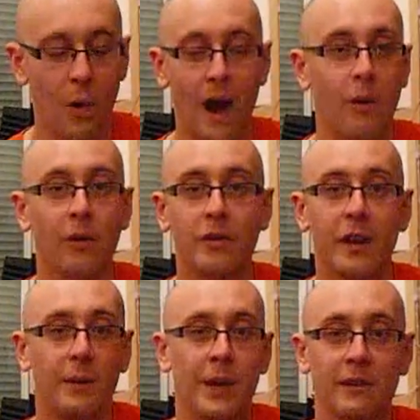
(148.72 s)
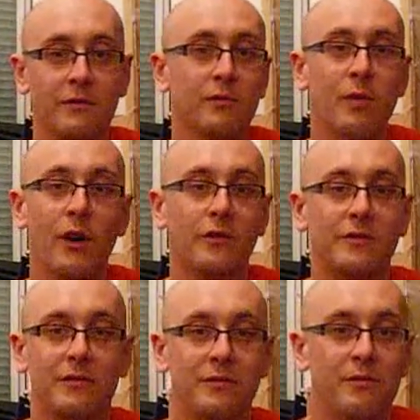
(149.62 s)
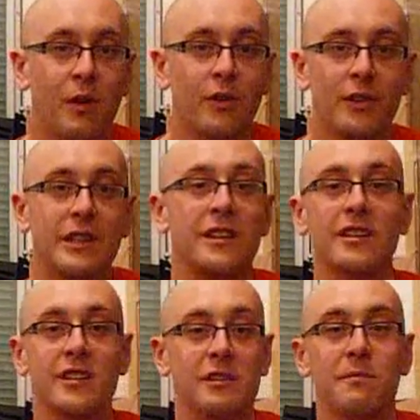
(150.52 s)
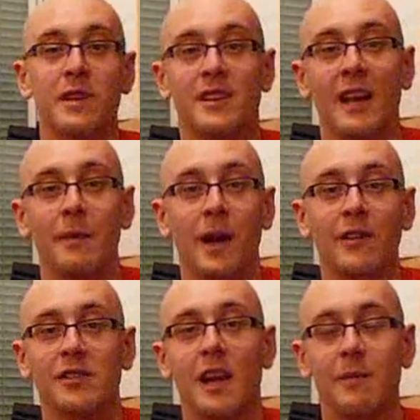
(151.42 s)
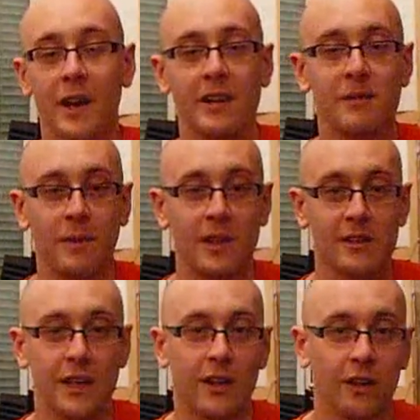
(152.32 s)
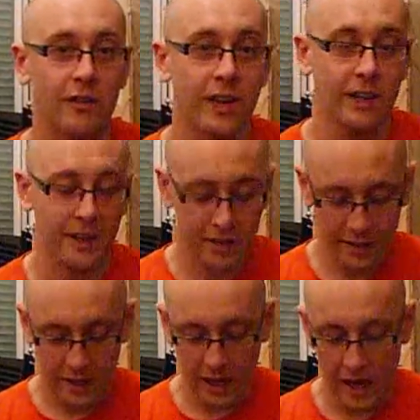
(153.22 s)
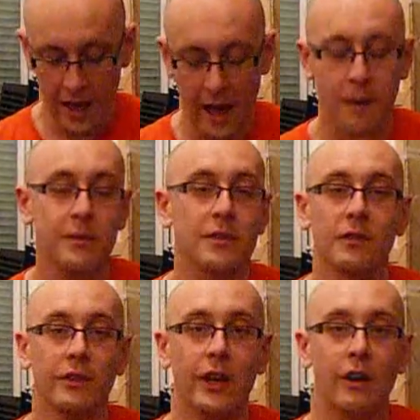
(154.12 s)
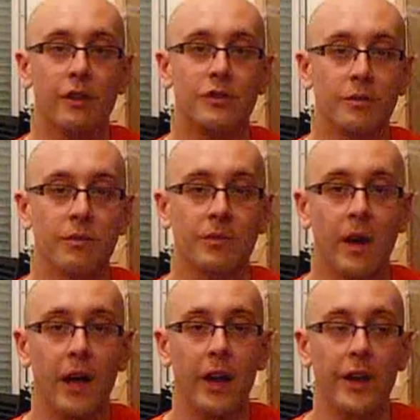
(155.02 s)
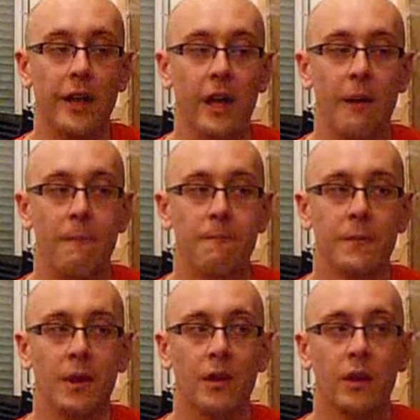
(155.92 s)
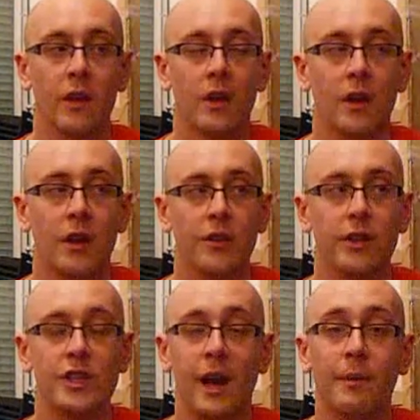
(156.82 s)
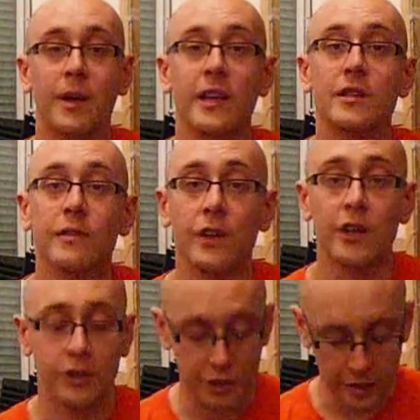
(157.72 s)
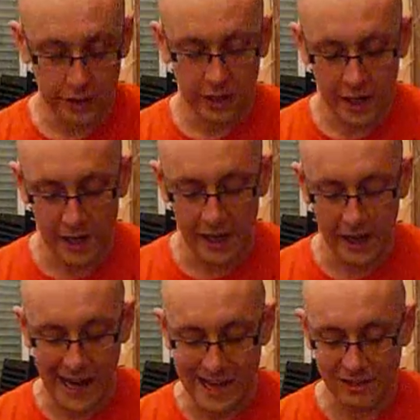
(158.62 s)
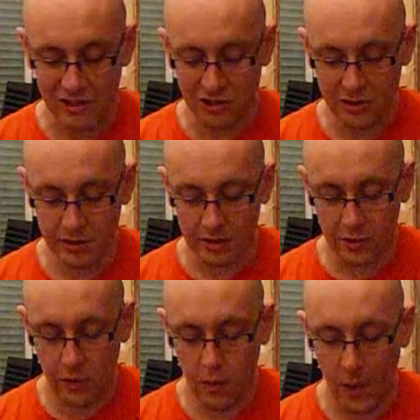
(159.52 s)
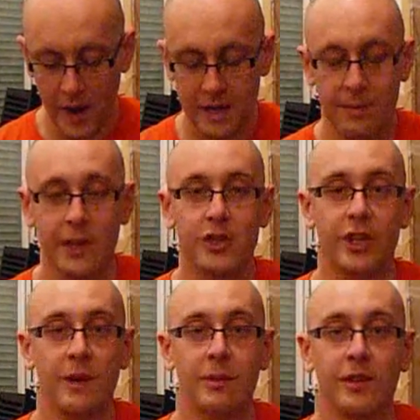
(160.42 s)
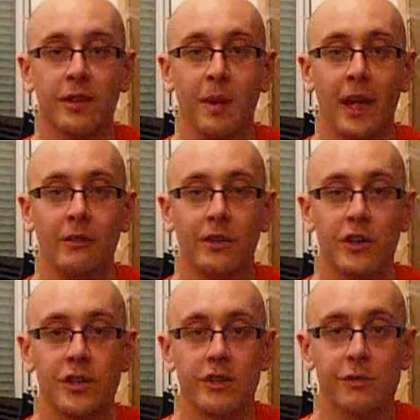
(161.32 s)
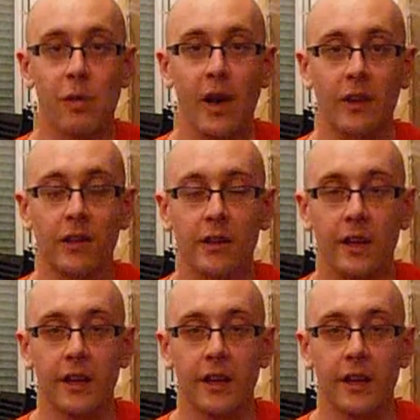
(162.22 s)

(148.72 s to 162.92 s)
Wow, I mean, what is there to be said about this game that hasn't been said already? Absolutely awesome. And the Japanese version is quite a bit cheaper than the PAL version as well,